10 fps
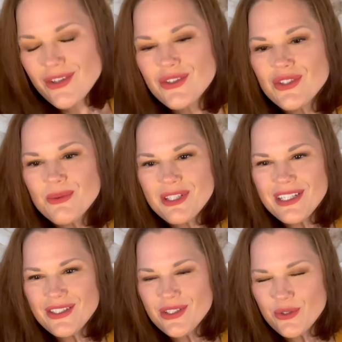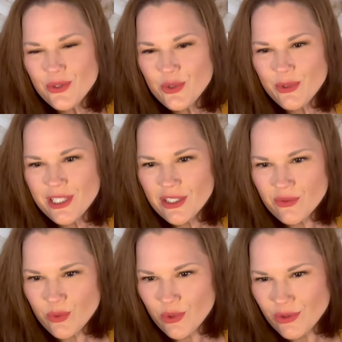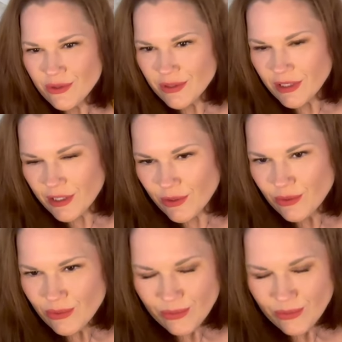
Some of the Ace of Swords, please, for Leo.